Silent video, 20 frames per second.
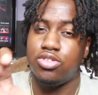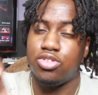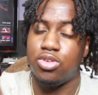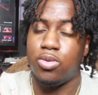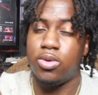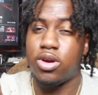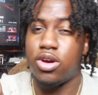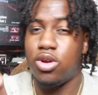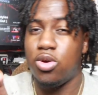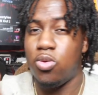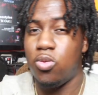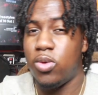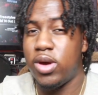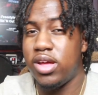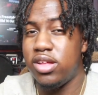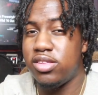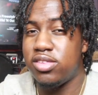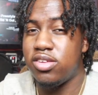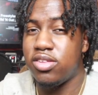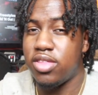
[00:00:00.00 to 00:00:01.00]
So we're gonna
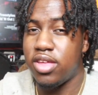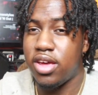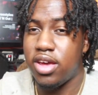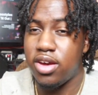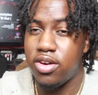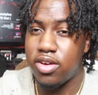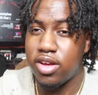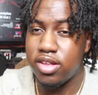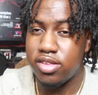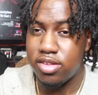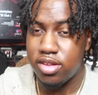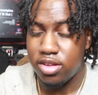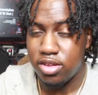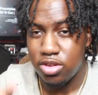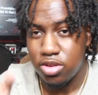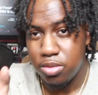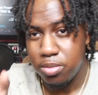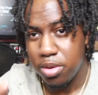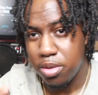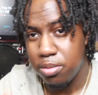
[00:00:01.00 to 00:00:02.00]
wait till the hair gets a
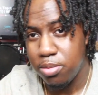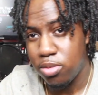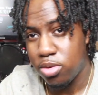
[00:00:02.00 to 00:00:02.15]
little bit